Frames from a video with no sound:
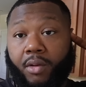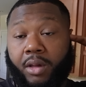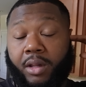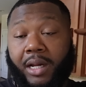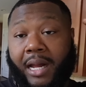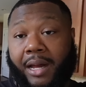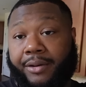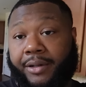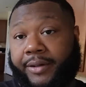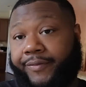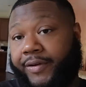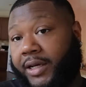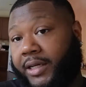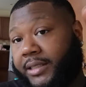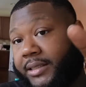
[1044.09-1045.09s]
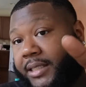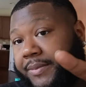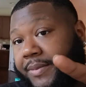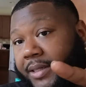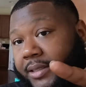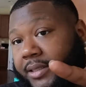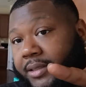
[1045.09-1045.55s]
the counter, if y'all can see
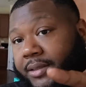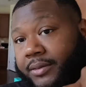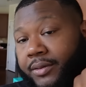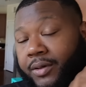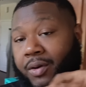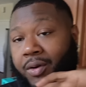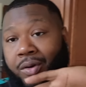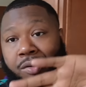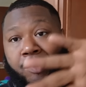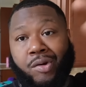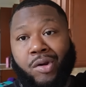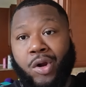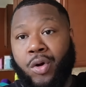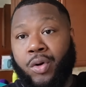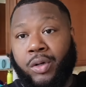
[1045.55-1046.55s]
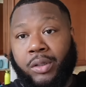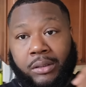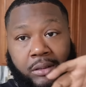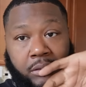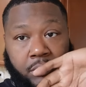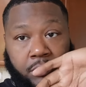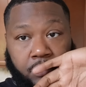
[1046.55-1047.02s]
back there.
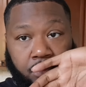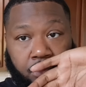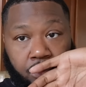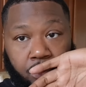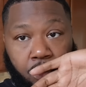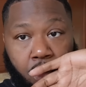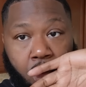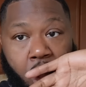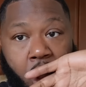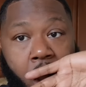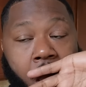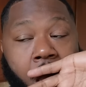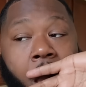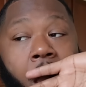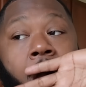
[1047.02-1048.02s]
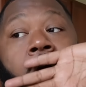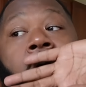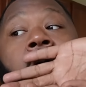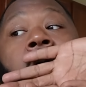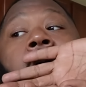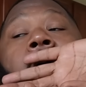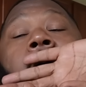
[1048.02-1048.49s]
Right there is my business.
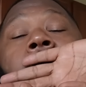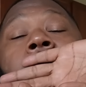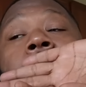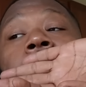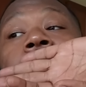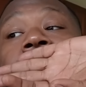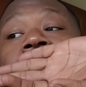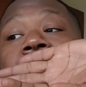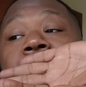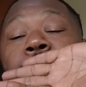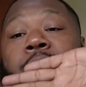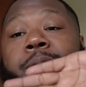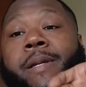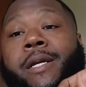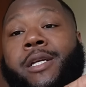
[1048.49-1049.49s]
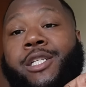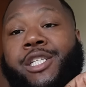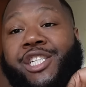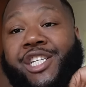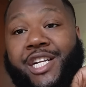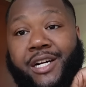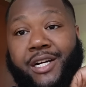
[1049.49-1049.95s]
Excuse me,
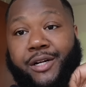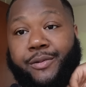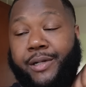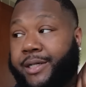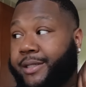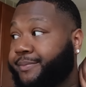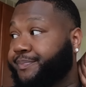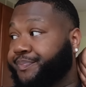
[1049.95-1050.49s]
shit everywhere.